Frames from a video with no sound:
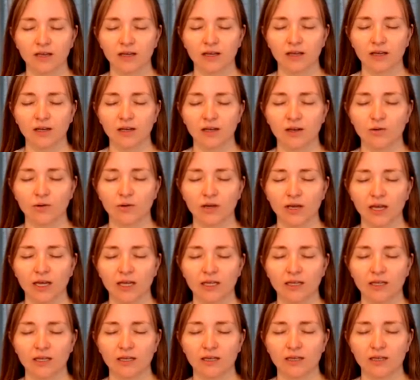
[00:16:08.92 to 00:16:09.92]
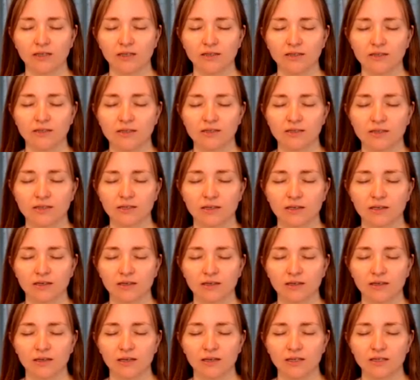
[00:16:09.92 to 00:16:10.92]
And looking at it
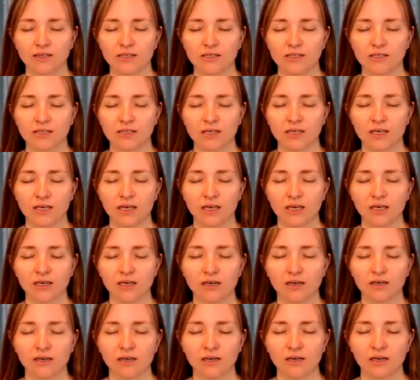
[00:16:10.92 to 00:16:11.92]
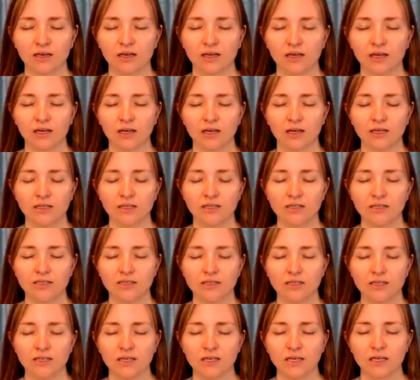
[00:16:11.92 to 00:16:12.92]
and seeing
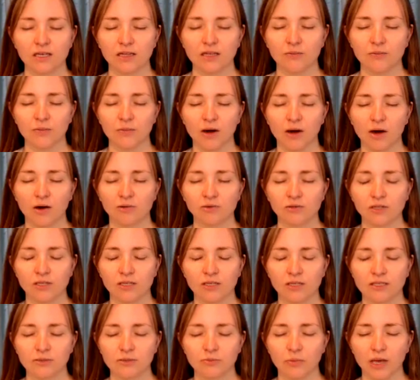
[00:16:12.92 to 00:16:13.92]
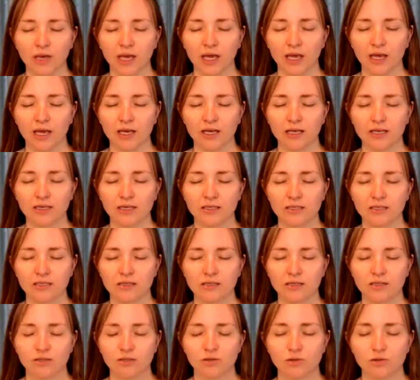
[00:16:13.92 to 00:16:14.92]
the mountain's
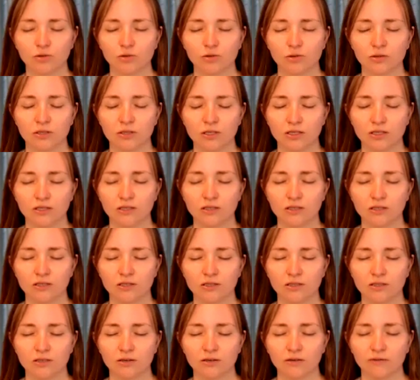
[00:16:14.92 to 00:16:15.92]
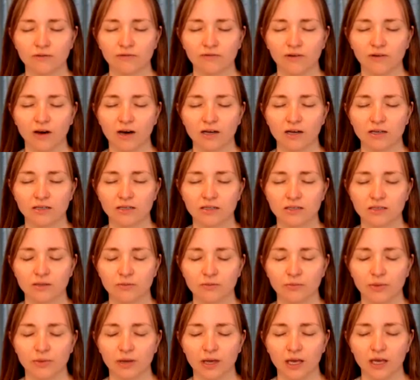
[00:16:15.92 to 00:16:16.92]
base, the rooted, vast
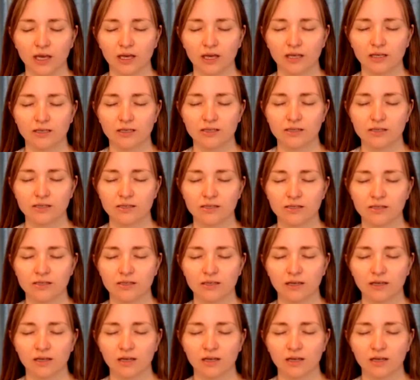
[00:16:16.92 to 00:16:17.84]
base,